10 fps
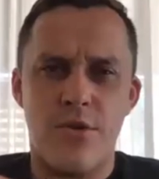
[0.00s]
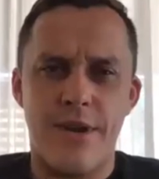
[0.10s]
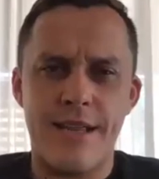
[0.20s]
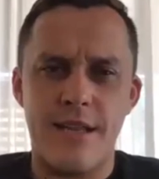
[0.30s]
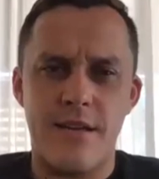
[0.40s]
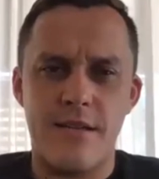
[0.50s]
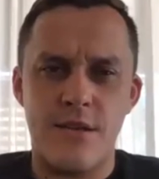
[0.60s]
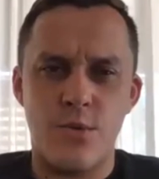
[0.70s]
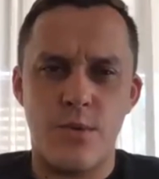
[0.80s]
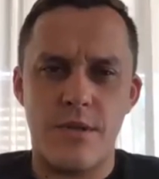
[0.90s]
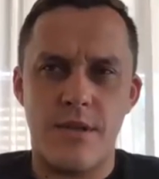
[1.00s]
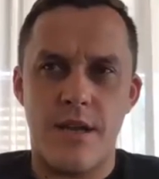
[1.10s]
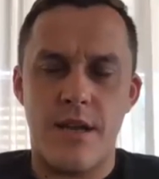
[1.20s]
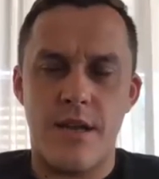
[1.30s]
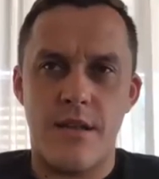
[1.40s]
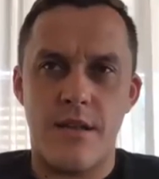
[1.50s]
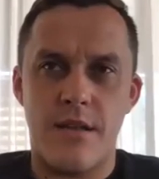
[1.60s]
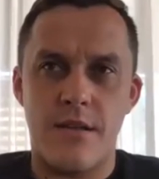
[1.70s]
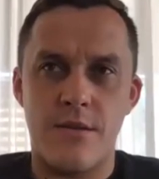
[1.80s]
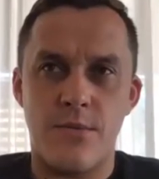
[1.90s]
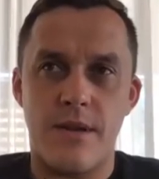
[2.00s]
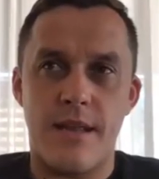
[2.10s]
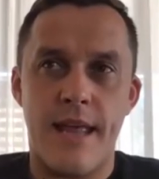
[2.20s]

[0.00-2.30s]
correctly, these were the